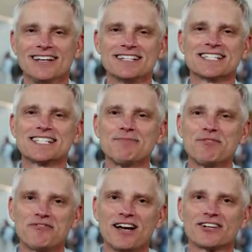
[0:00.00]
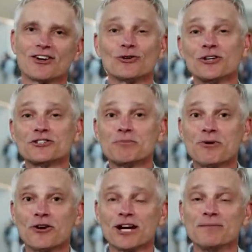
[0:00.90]
to simplifying our loyalty
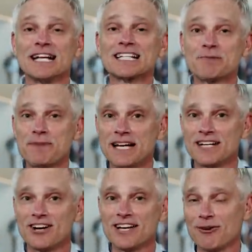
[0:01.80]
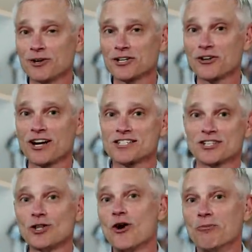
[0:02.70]
program and expanding our network across
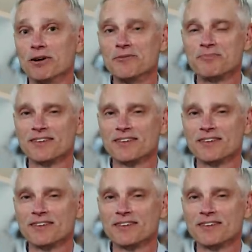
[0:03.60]
the globe,